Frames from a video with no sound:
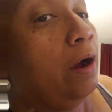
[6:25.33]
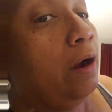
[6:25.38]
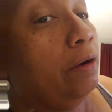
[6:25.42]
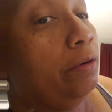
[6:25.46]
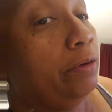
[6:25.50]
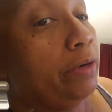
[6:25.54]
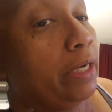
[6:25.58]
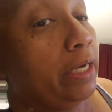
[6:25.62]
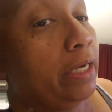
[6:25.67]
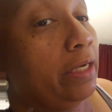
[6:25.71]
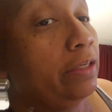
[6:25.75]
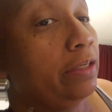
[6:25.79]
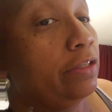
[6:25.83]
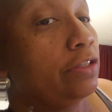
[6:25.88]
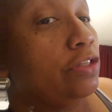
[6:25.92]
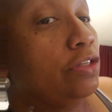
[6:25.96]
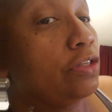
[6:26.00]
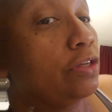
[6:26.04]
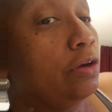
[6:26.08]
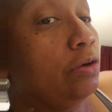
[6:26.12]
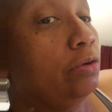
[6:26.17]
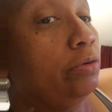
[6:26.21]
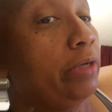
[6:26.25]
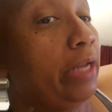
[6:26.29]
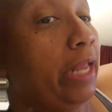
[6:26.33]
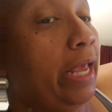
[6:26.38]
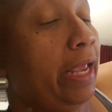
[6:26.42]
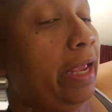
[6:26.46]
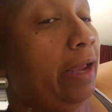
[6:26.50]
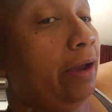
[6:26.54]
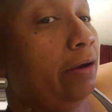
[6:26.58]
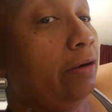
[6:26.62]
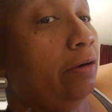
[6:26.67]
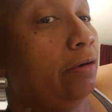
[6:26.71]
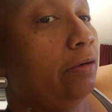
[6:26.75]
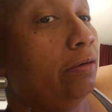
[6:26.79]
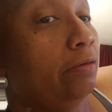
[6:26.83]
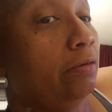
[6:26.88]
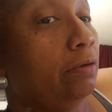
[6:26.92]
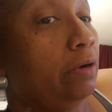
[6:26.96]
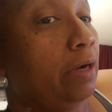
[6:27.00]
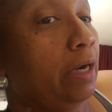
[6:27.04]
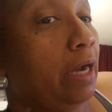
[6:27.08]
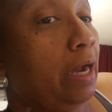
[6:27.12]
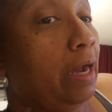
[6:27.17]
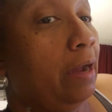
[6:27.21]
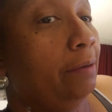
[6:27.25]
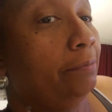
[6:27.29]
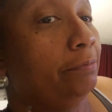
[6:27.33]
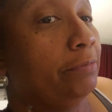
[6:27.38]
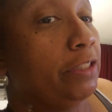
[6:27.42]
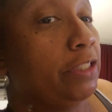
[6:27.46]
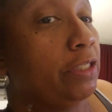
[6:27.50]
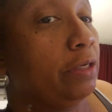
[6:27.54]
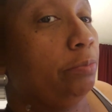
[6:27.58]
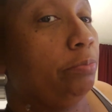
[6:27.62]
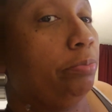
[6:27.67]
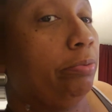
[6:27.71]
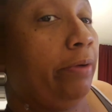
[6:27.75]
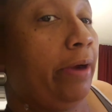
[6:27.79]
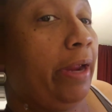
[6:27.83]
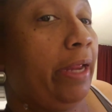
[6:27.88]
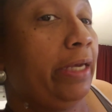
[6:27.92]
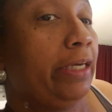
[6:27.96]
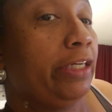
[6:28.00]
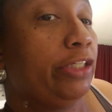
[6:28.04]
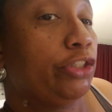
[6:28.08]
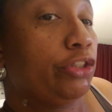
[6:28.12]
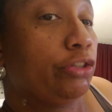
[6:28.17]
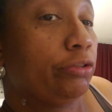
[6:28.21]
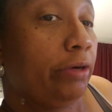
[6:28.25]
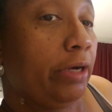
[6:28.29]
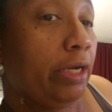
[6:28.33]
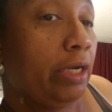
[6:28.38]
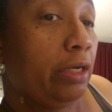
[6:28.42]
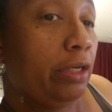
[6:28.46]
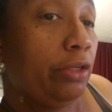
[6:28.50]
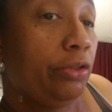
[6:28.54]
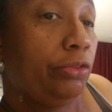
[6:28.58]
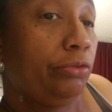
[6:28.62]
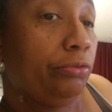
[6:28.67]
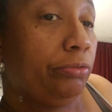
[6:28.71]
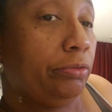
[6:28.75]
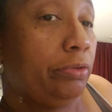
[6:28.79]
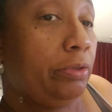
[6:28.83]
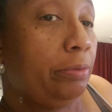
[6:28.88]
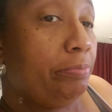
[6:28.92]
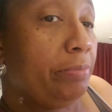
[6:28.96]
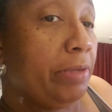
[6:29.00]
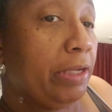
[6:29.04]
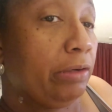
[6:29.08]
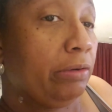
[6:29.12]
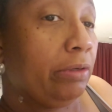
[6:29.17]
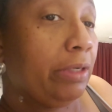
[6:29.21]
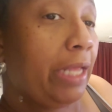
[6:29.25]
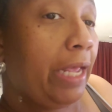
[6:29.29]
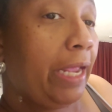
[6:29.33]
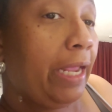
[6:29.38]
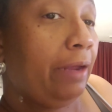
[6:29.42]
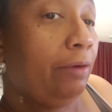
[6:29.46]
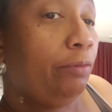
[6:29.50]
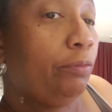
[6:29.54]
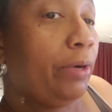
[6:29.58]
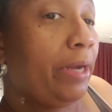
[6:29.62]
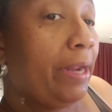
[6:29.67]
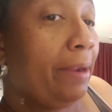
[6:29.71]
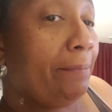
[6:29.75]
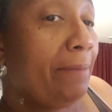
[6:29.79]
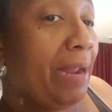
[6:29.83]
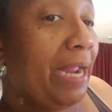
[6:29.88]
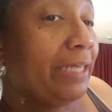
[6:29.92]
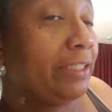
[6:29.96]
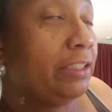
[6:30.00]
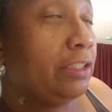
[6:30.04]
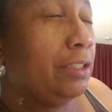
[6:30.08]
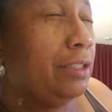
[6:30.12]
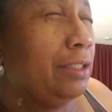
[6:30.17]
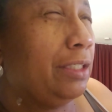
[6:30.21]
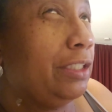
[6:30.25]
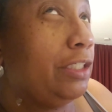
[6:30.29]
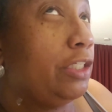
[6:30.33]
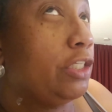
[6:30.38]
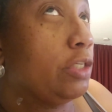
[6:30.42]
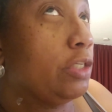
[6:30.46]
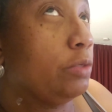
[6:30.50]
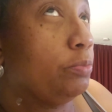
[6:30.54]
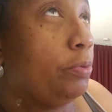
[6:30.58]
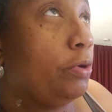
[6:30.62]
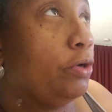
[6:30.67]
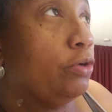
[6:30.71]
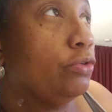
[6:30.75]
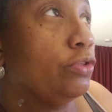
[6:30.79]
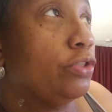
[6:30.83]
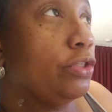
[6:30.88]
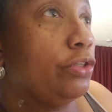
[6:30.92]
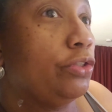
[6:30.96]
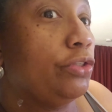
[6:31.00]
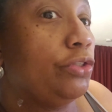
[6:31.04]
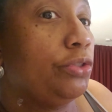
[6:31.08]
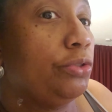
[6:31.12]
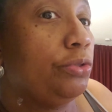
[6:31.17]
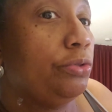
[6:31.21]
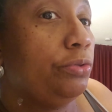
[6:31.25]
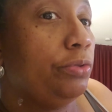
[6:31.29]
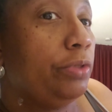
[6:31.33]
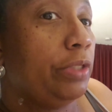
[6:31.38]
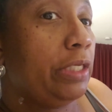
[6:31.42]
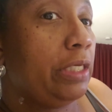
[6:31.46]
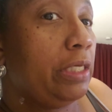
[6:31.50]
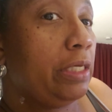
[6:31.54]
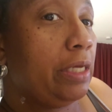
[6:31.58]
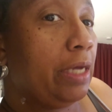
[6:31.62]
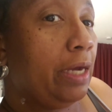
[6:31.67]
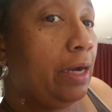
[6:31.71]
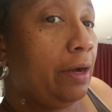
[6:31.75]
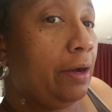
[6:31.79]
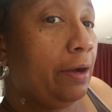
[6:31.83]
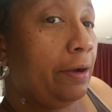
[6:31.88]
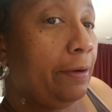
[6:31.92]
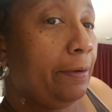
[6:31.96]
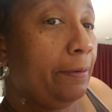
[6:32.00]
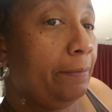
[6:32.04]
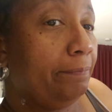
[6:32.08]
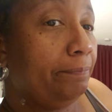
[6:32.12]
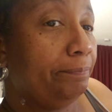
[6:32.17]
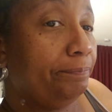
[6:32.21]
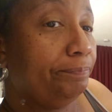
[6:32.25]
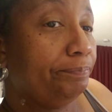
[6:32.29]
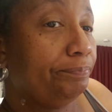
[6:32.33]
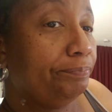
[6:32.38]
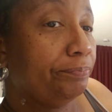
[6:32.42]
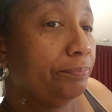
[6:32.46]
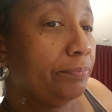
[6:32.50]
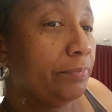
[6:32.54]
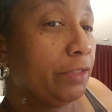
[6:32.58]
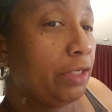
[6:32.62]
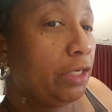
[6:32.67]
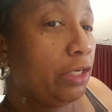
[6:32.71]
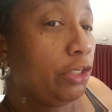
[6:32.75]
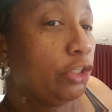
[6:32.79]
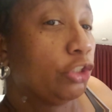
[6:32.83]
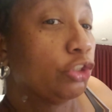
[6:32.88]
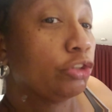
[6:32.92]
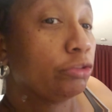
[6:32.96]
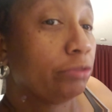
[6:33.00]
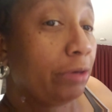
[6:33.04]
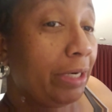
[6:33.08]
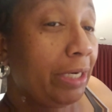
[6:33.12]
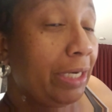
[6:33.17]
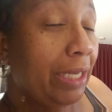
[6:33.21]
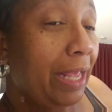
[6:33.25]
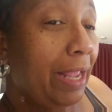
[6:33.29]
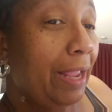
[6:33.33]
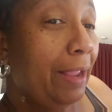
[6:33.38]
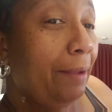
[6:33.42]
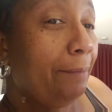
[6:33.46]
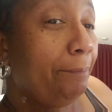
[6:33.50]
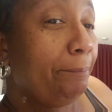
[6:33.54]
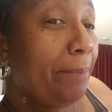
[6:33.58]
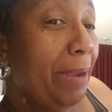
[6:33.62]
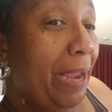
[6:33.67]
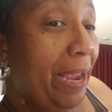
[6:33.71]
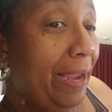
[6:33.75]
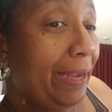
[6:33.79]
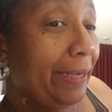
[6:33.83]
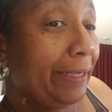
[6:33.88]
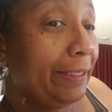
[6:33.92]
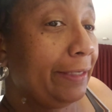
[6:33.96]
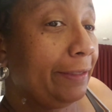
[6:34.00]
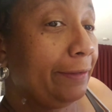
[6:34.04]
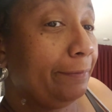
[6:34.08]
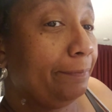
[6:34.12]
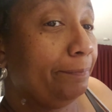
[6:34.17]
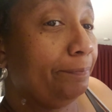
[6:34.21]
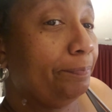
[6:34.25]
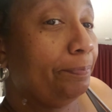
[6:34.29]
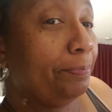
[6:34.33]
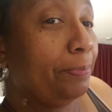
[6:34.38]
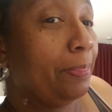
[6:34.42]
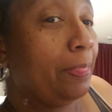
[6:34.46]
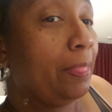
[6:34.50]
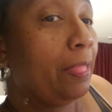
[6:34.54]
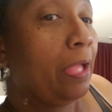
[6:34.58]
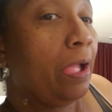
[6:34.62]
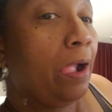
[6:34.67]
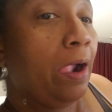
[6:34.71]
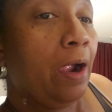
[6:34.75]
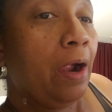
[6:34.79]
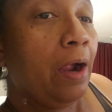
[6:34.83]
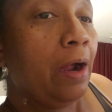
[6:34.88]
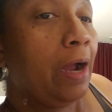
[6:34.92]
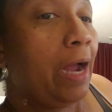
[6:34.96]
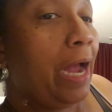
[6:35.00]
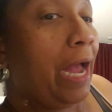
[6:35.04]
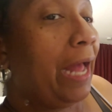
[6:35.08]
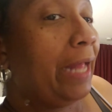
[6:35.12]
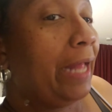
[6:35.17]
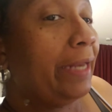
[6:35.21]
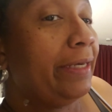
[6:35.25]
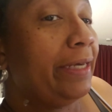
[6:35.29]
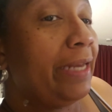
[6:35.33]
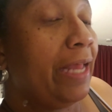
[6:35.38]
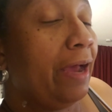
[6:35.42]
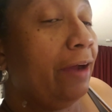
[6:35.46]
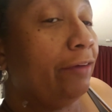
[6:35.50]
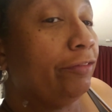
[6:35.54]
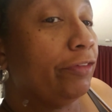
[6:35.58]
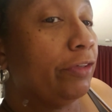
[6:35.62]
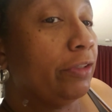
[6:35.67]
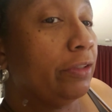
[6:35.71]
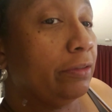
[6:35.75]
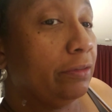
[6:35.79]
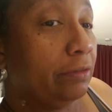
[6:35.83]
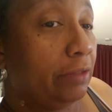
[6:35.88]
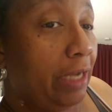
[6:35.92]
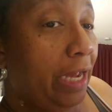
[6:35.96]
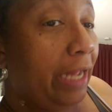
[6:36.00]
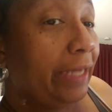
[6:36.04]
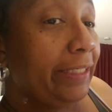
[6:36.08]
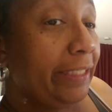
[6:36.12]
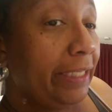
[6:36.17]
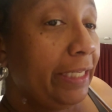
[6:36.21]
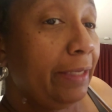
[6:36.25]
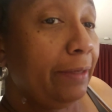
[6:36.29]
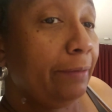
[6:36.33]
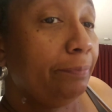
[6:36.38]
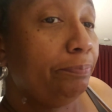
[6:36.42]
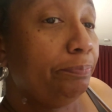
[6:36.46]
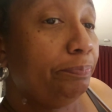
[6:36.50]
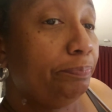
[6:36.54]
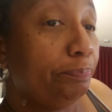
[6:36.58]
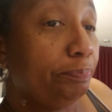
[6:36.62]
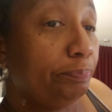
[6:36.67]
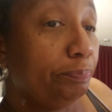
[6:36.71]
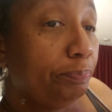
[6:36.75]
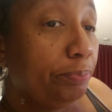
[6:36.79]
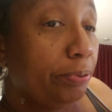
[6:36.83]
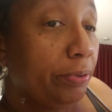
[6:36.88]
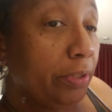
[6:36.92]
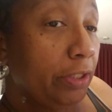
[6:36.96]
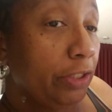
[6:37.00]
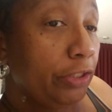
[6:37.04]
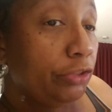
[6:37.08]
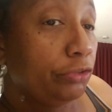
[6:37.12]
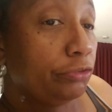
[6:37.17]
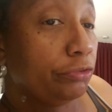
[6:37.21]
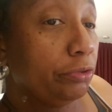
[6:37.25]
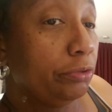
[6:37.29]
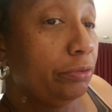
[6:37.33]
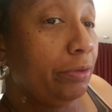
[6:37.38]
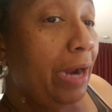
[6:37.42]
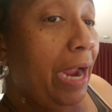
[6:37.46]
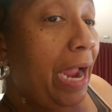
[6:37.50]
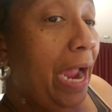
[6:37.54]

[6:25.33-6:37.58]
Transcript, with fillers: Okay, so now I'm to bring the trailer through the middle lane where I'm actually supposed to do the um, straight line backing. I never, I did pull it through.